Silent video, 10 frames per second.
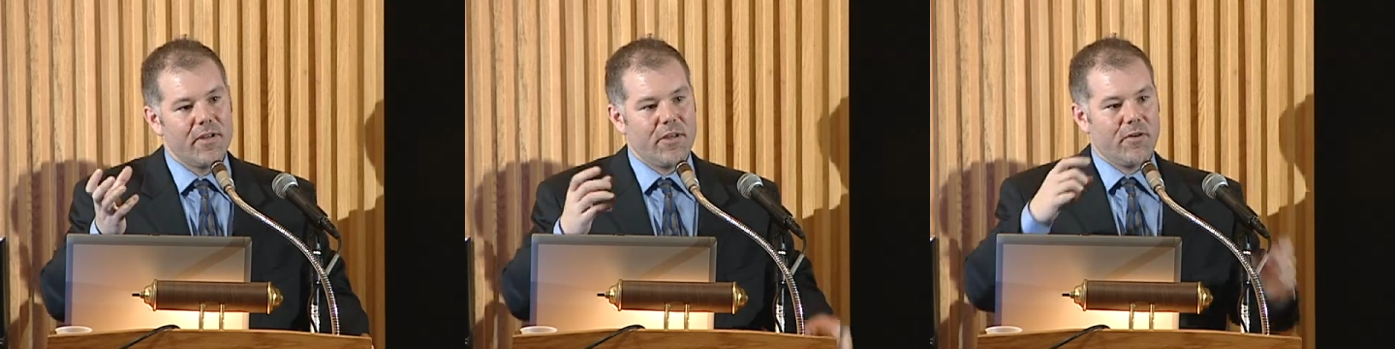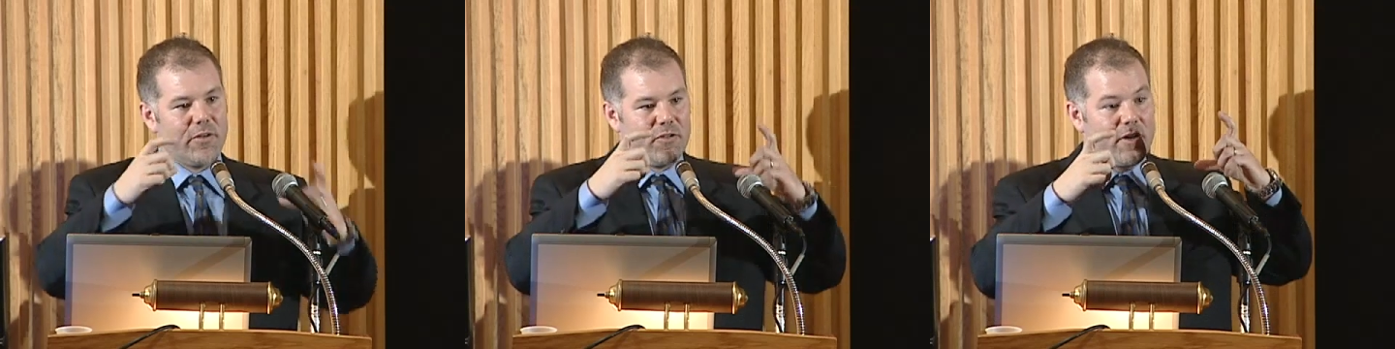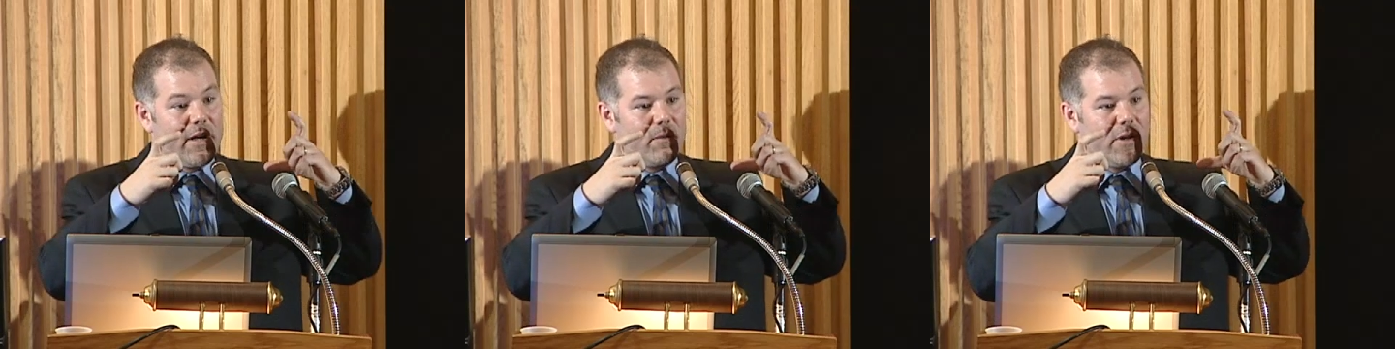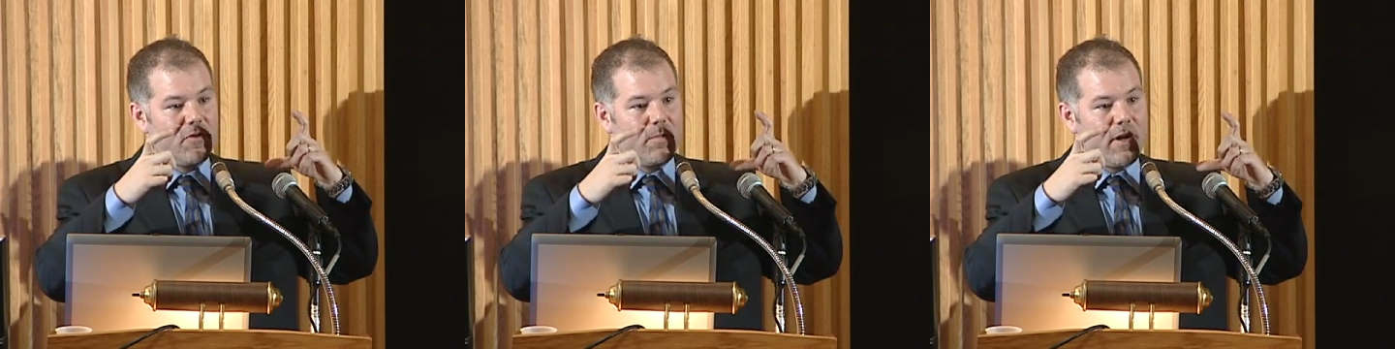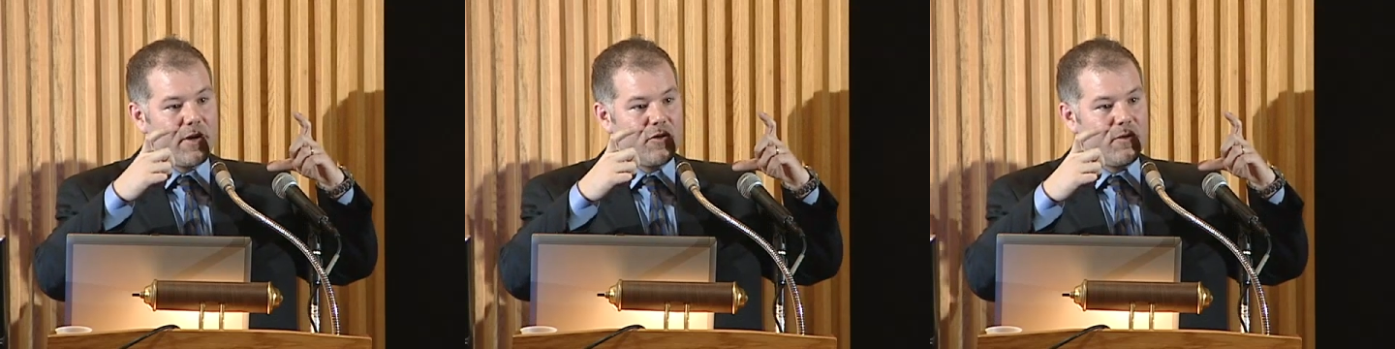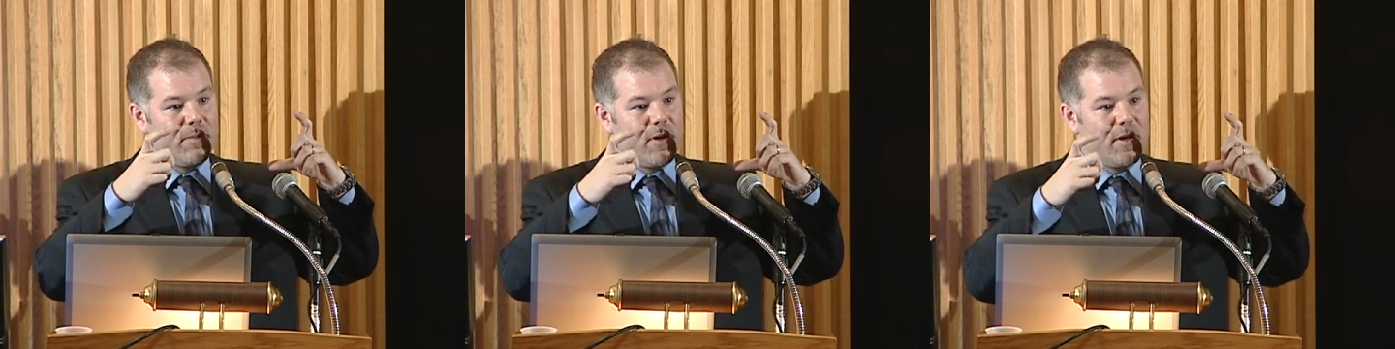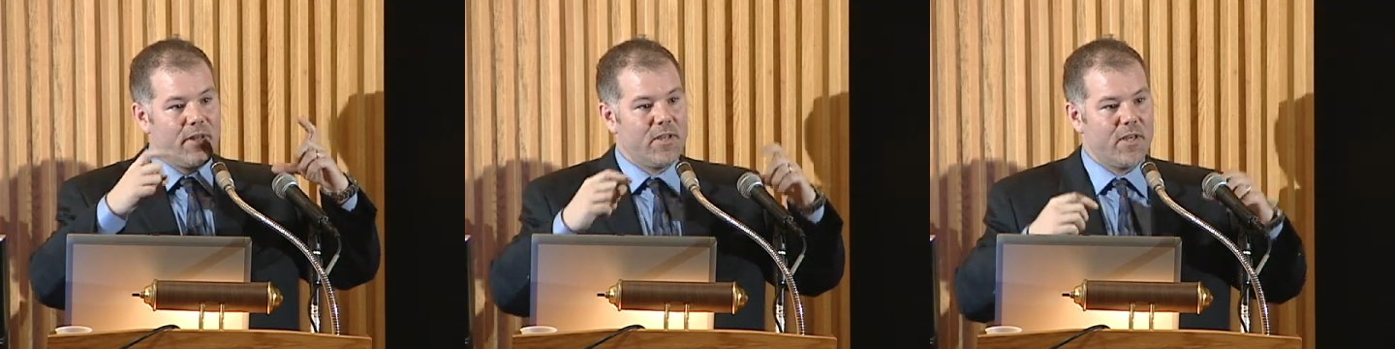You know, the giant red spot on
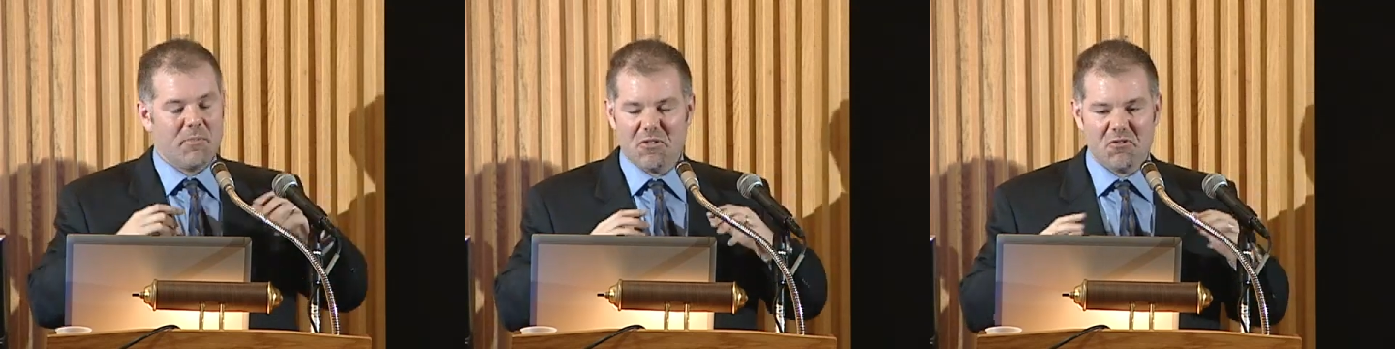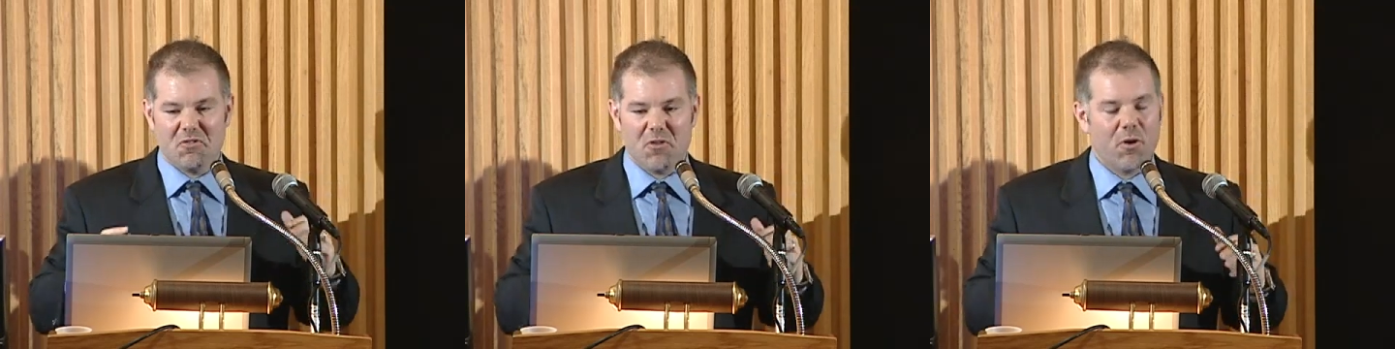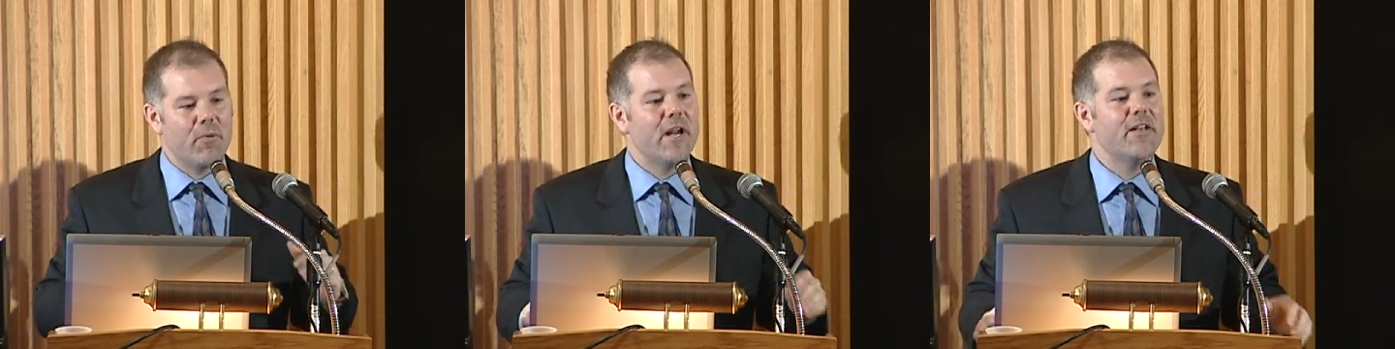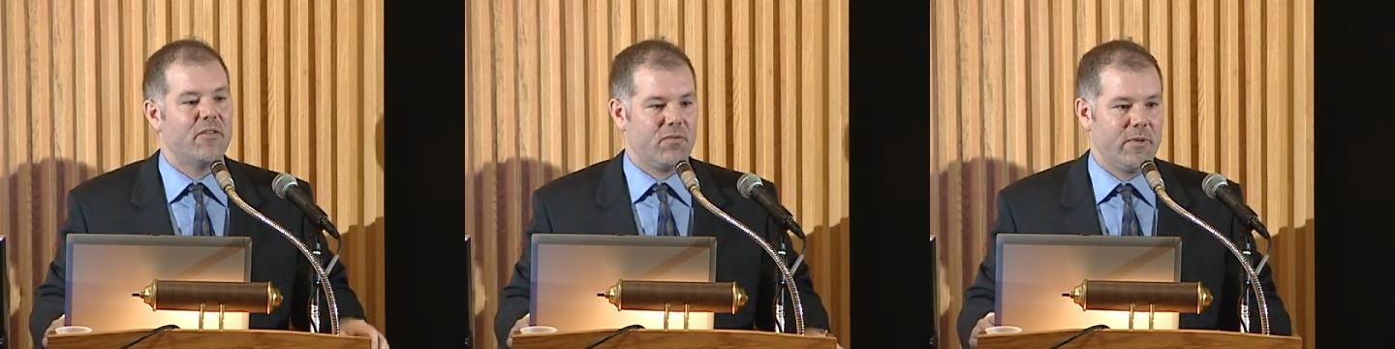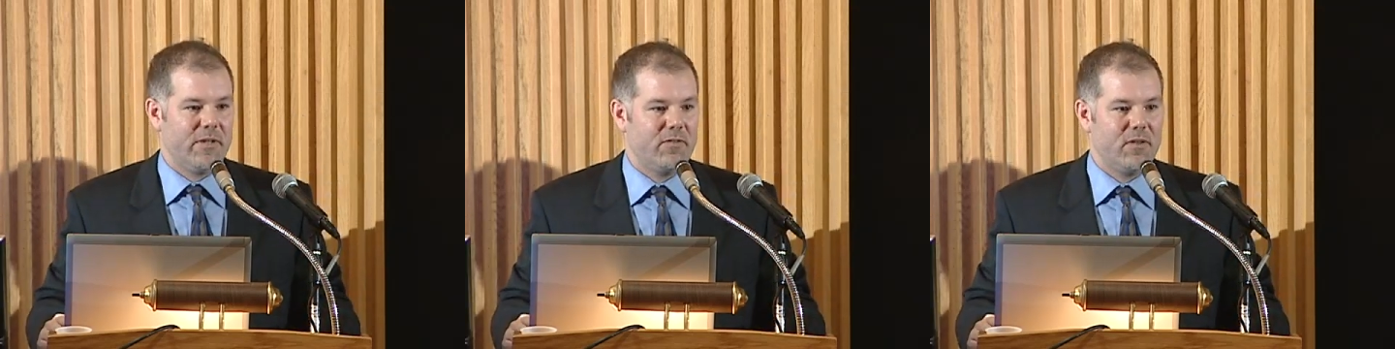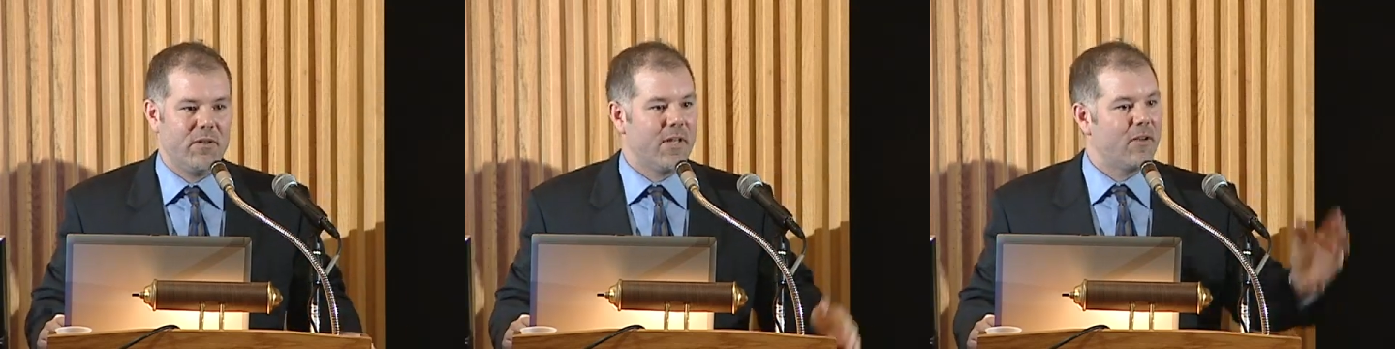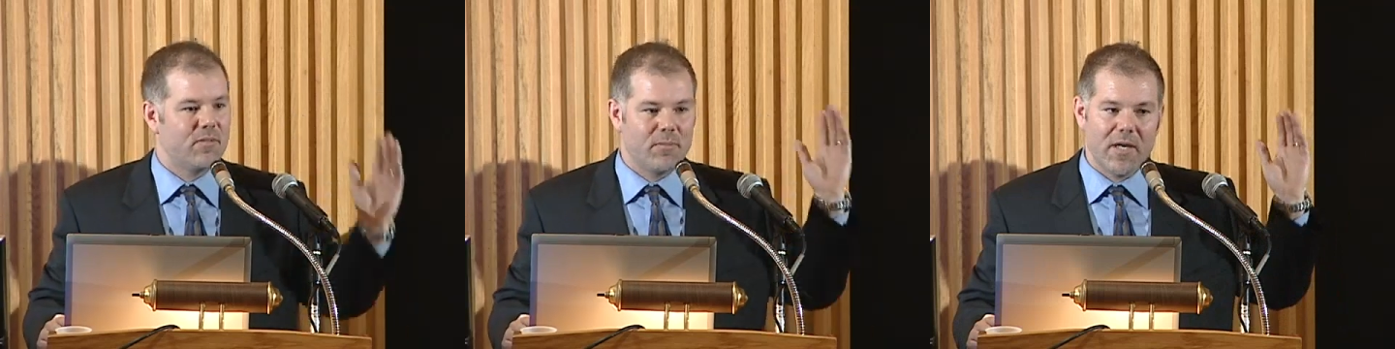Jupiter I mean, just horrendous winds,
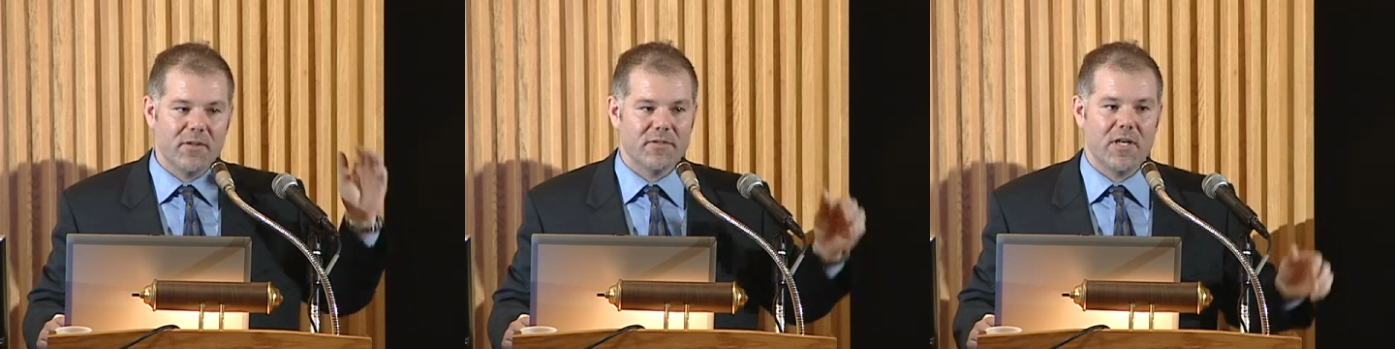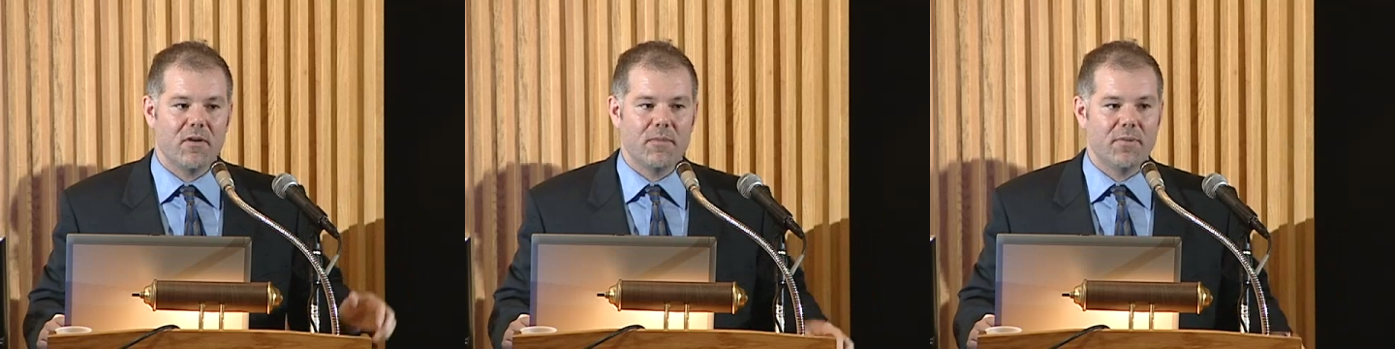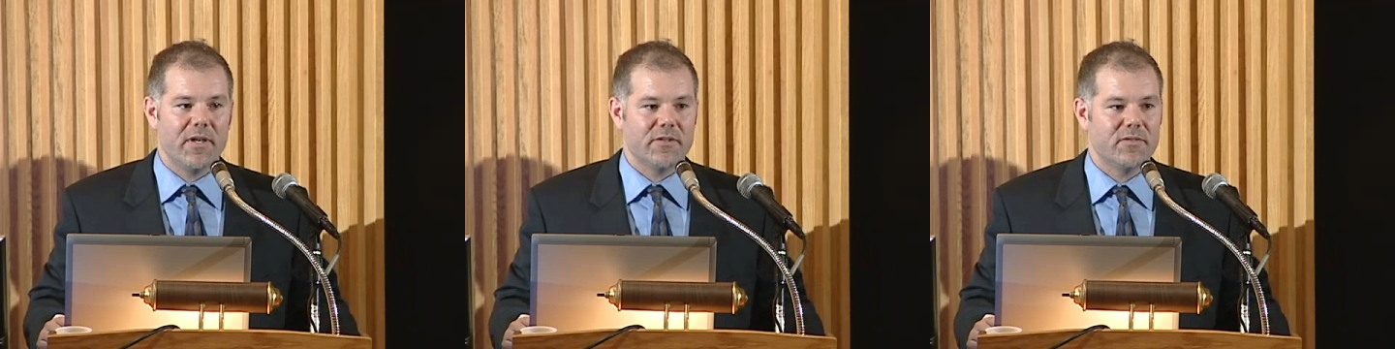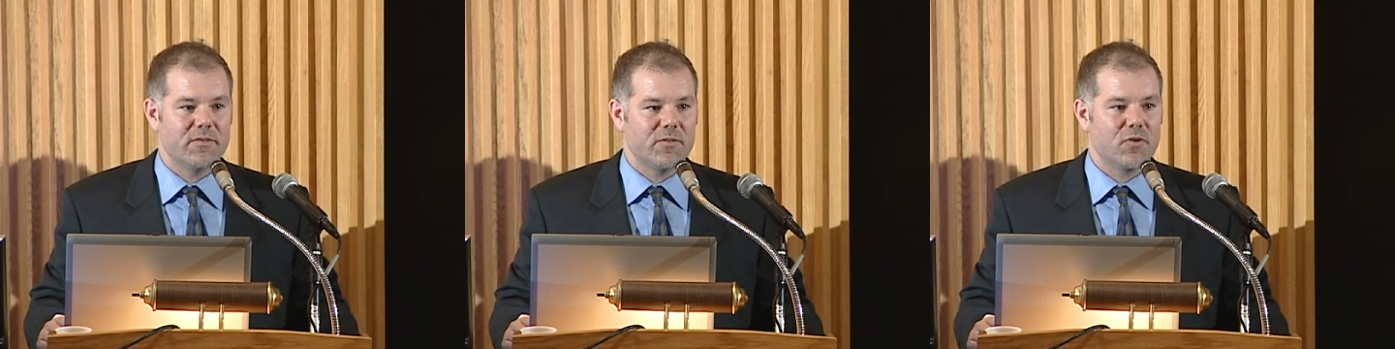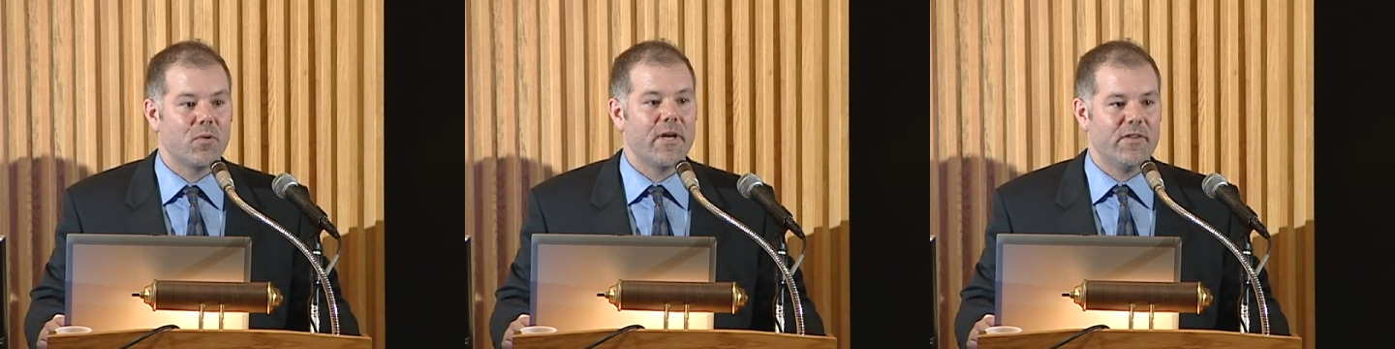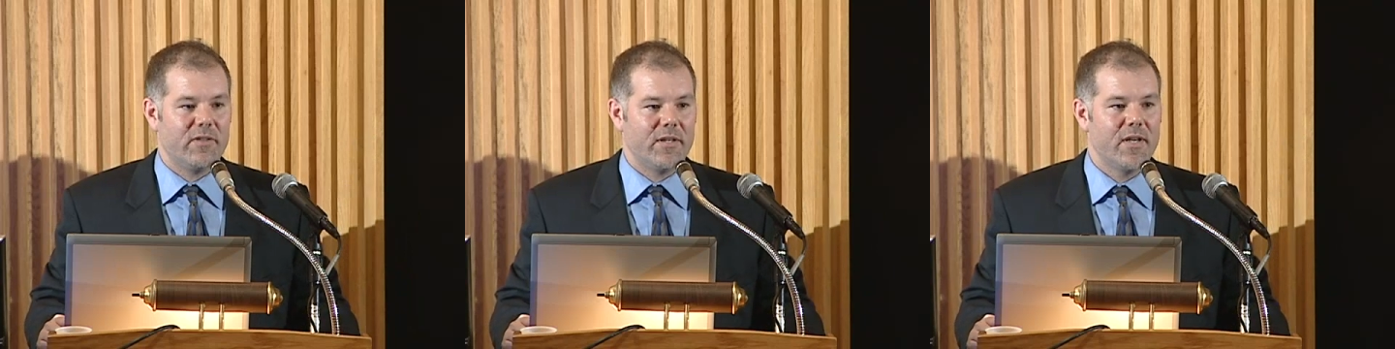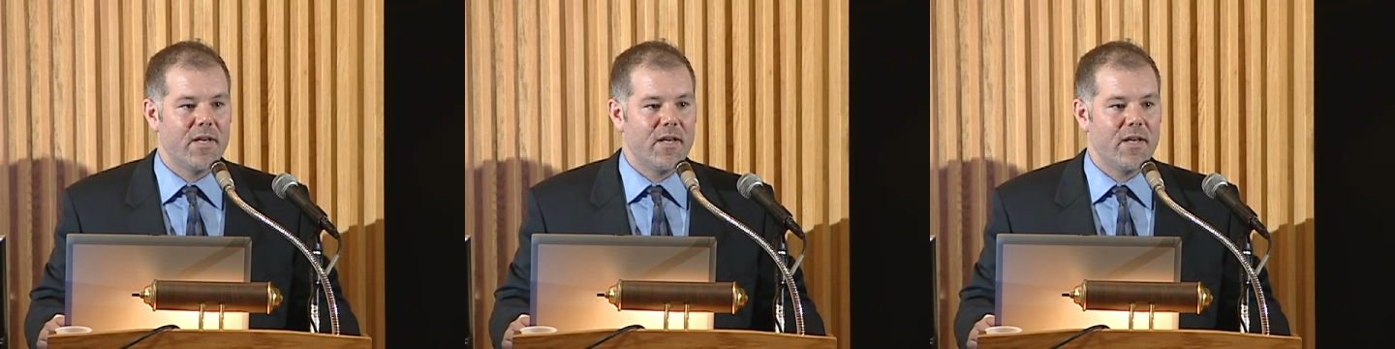1,000 miles an hour plus, it's crazy.